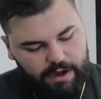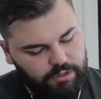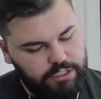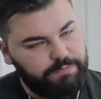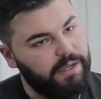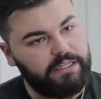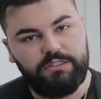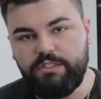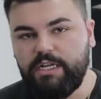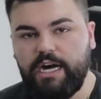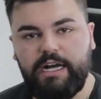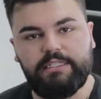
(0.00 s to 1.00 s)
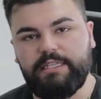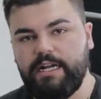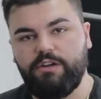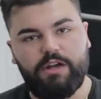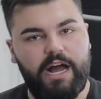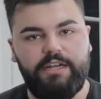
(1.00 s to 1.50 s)
respect you guys that
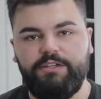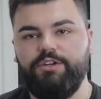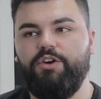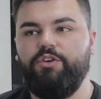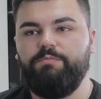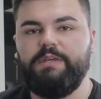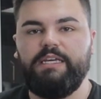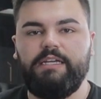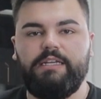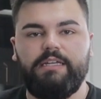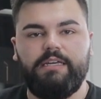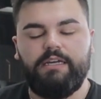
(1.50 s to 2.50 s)
grind your own meat.